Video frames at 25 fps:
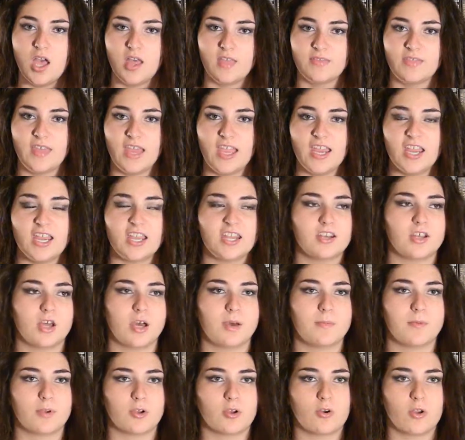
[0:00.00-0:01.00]
they end
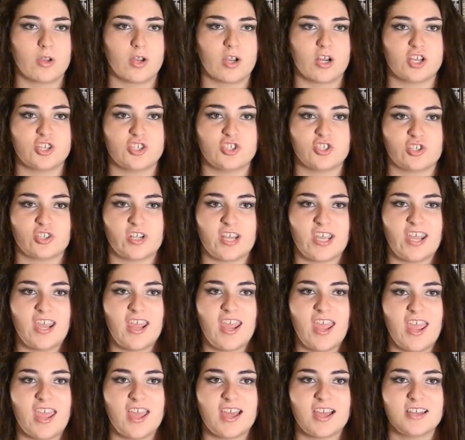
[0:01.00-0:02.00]
up going on a journey,
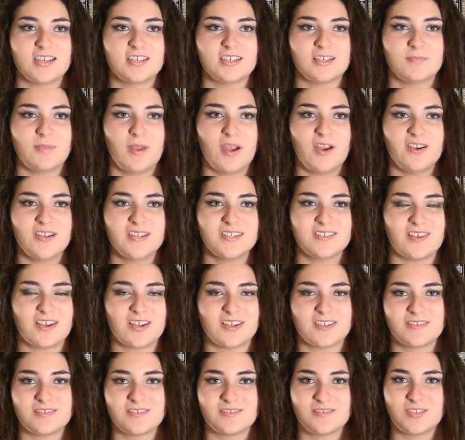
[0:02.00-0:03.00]
and Perry's
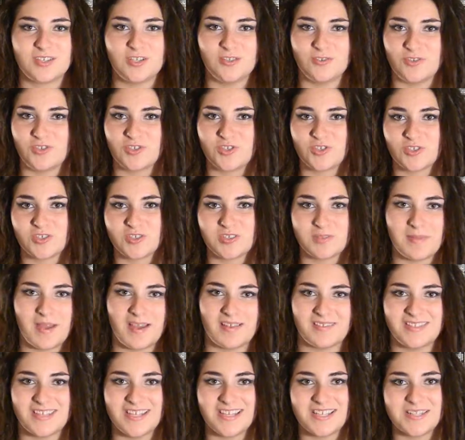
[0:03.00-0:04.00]
not too sure
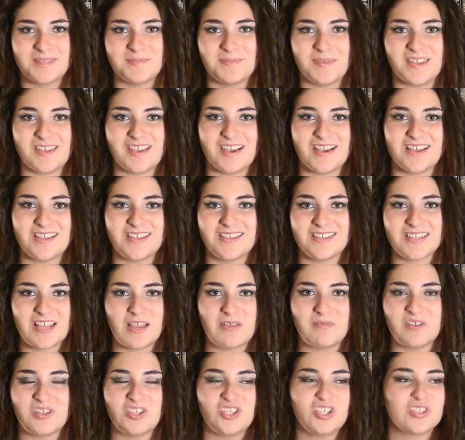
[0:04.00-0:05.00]
about this because,
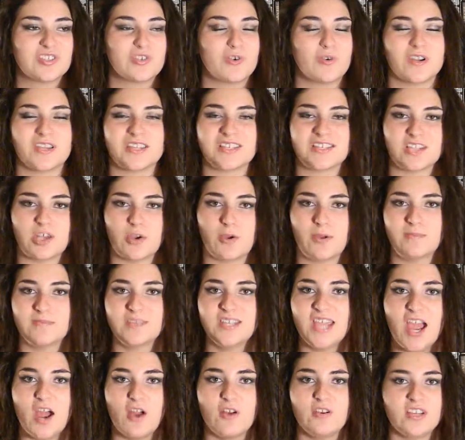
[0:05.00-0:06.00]
I mean, she's going to slow him
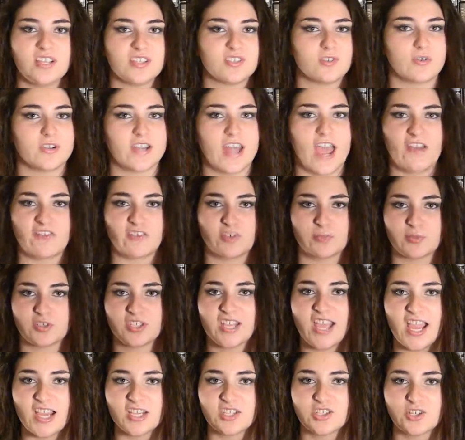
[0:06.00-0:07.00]
down. He's going to have to
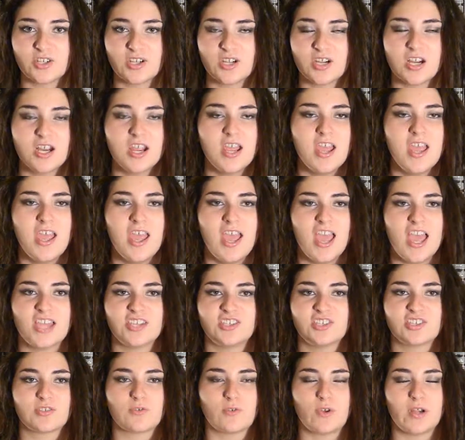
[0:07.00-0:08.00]
protect her. It's
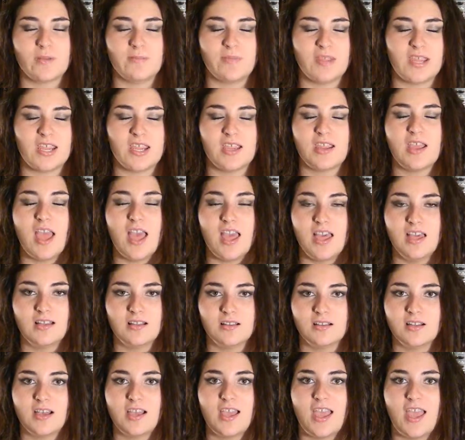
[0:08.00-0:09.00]
just going to be
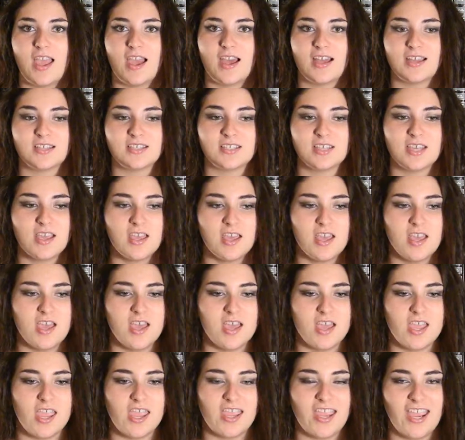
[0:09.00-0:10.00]
hell. And
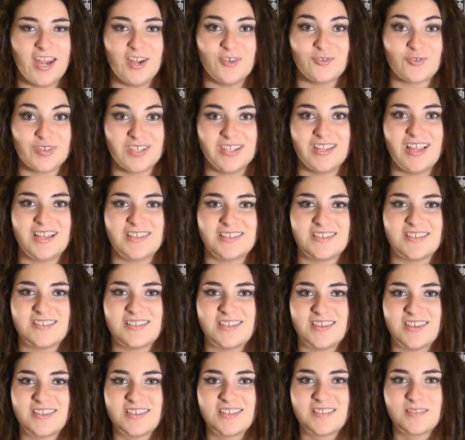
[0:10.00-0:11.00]
he kind of realizes
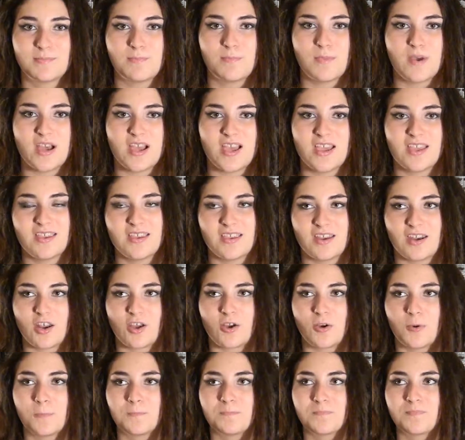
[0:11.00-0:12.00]
this, but, you
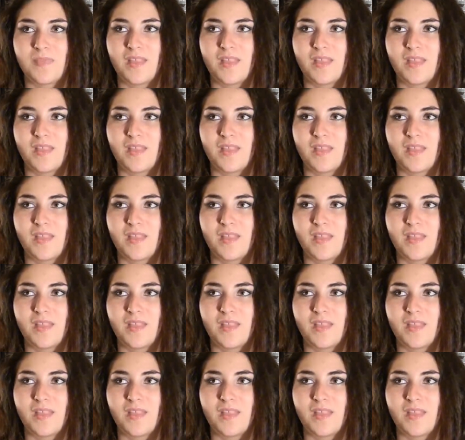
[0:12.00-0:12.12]
know,